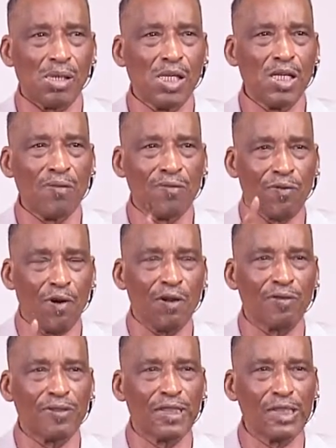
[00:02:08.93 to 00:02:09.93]

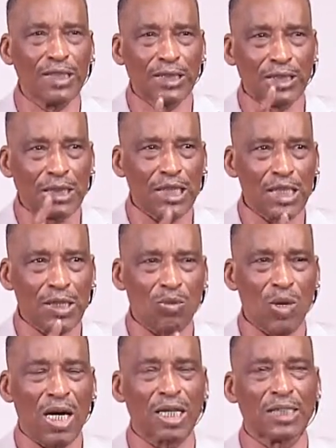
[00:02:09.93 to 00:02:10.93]
involved in this
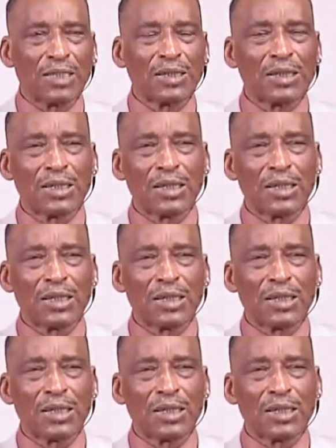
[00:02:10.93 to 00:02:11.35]
one